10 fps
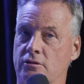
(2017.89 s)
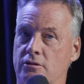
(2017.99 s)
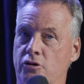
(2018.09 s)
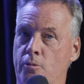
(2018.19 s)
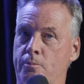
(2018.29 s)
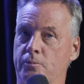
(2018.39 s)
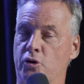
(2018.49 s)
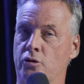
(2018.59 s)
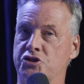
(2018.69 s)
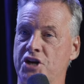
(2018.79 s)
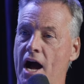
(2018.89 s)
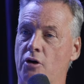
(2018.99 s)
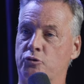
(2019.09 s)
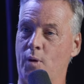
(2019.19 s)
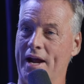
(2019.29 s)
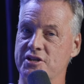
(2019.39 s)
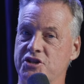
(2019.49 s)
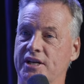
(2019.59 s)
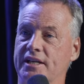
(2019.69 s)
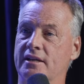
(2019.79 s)
your your child
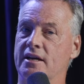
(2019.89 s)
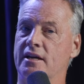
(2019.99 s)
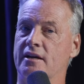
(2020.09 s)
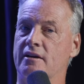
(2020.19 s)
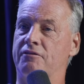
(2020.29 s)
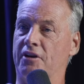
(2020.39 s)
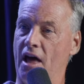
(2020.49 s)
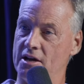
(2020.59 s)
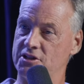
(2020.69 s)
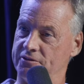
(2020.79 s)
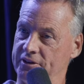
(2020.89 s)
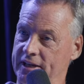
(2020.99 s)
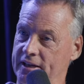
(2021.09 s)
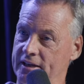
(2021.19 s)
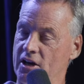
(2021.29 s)
raising mm. philosophy.